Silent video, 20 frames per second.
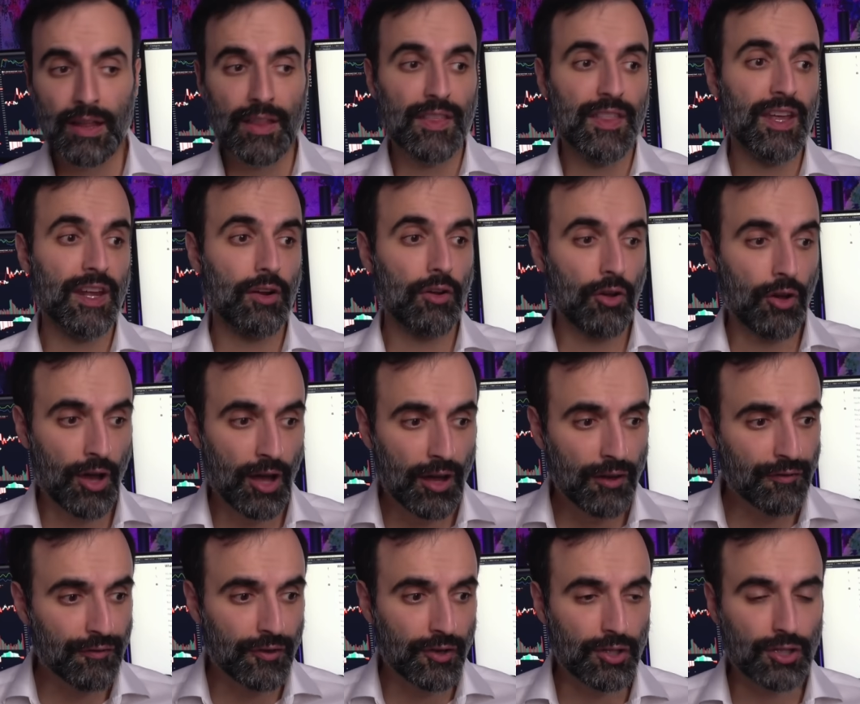that
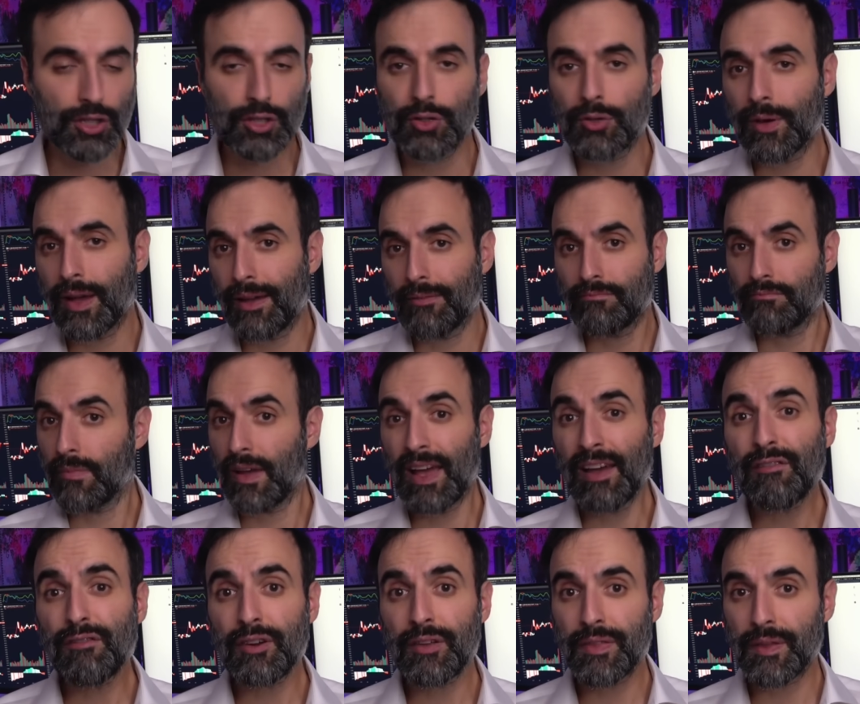offer you
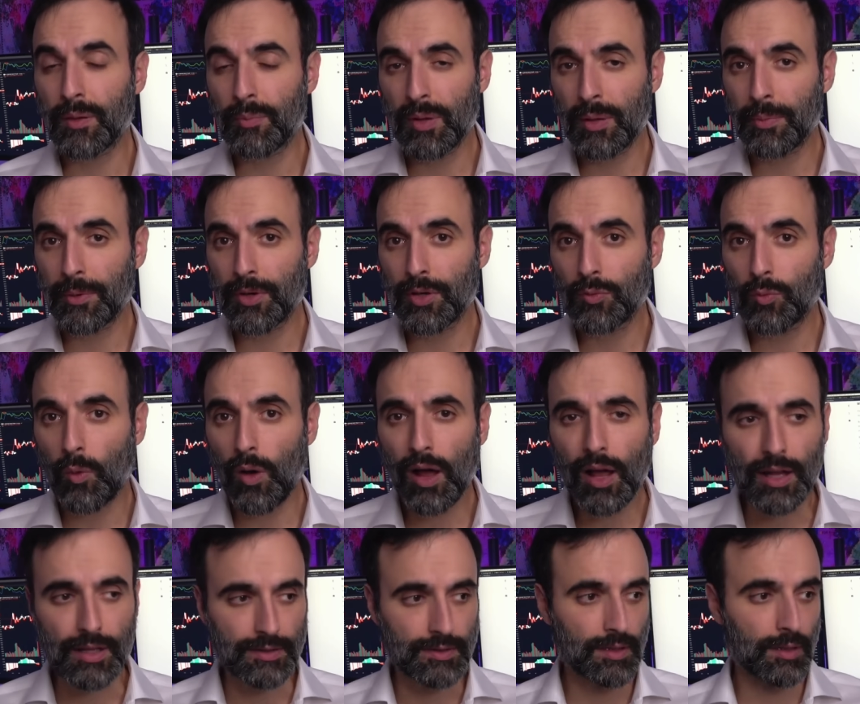everything people could want.